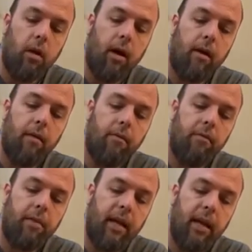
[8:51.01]

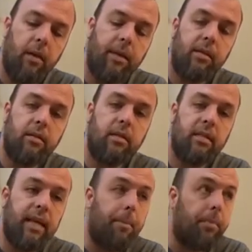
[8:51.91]
of the enemies
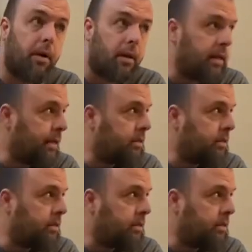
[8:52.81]
separately,